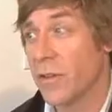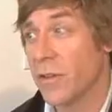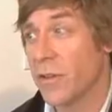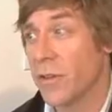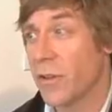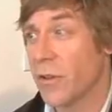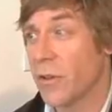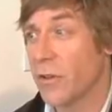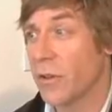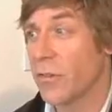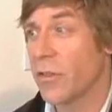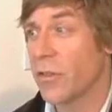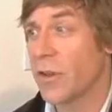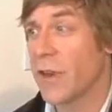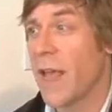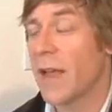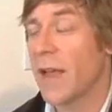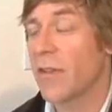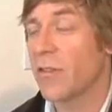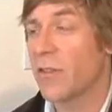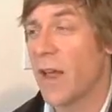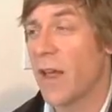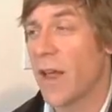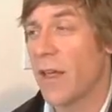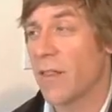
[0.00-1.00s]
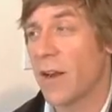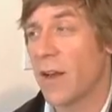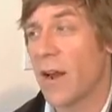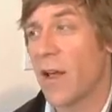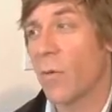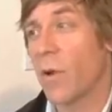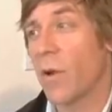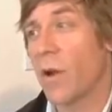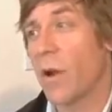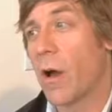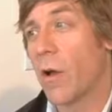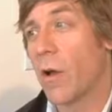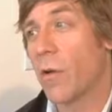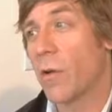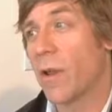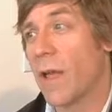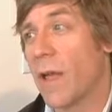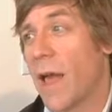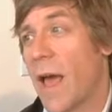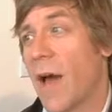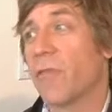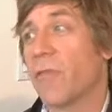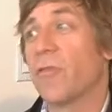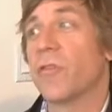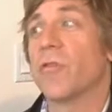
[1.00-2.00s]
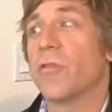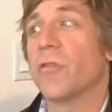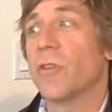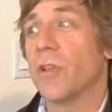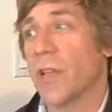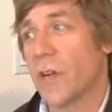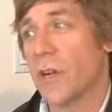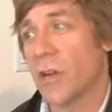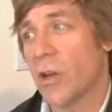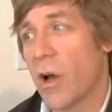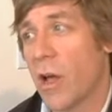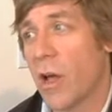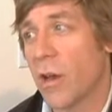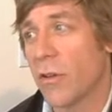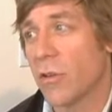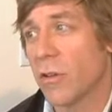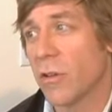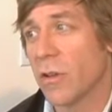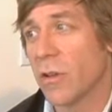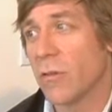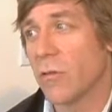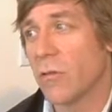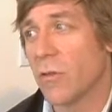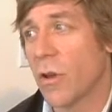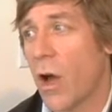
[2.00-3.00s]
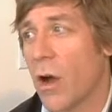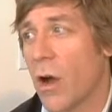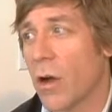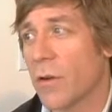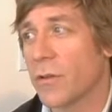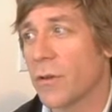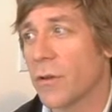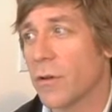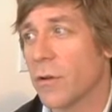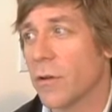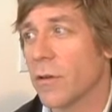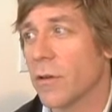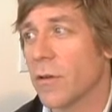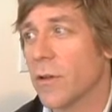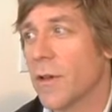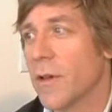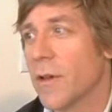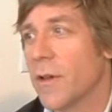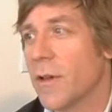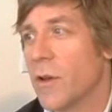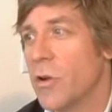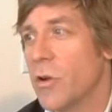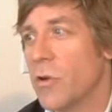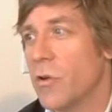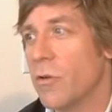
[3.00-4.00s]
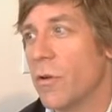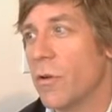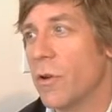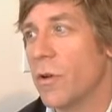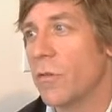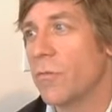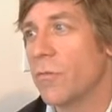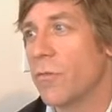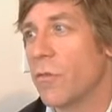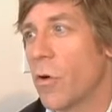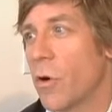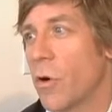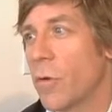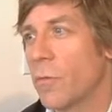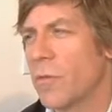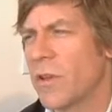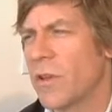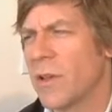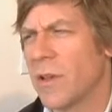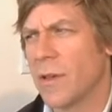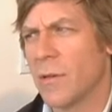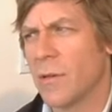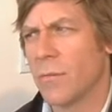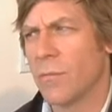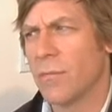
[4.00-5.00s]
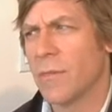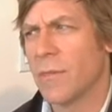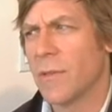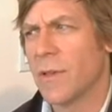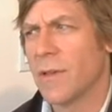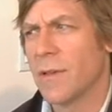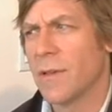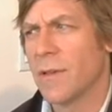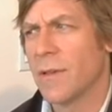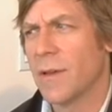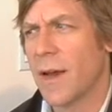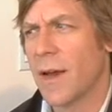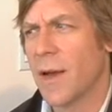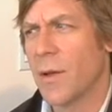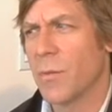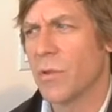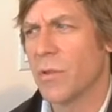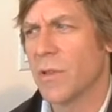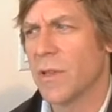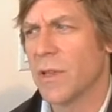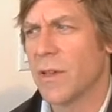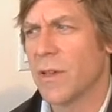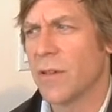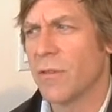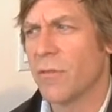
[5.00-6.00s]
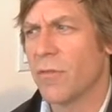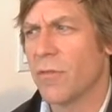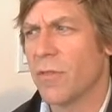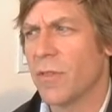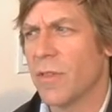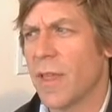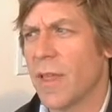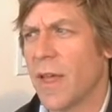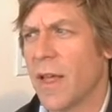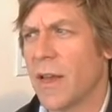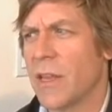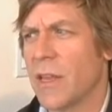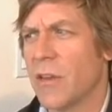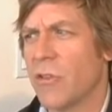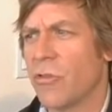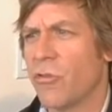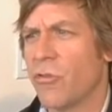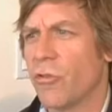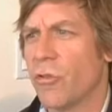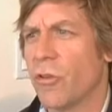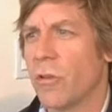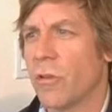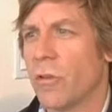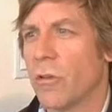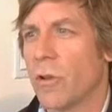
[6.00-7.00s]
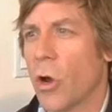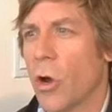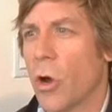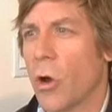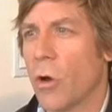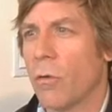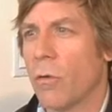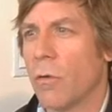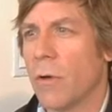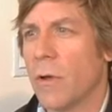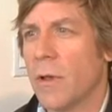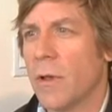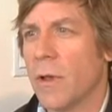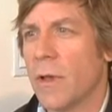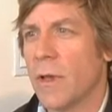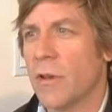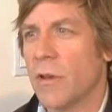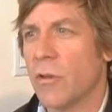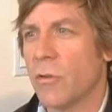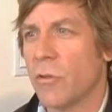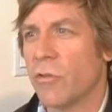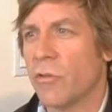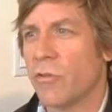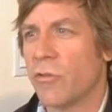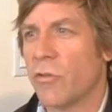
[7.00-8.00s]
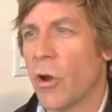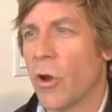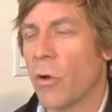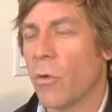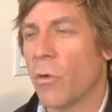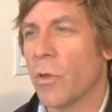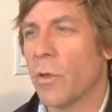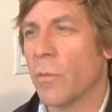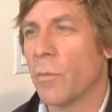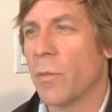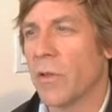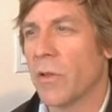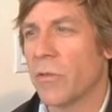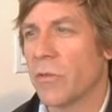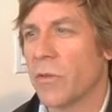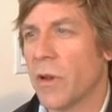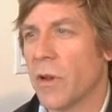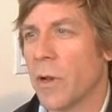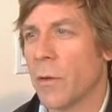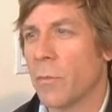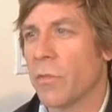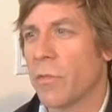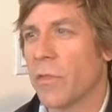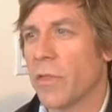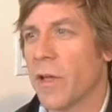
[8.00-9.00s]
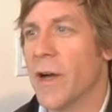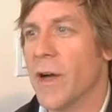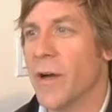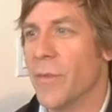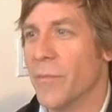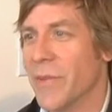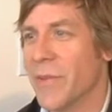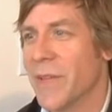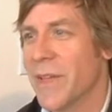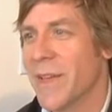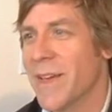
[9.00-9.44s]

until the next day that I went on after Phil had gone to his doctor who informed him, I believe, that he shouldn't go and do a show with a busted up thumb.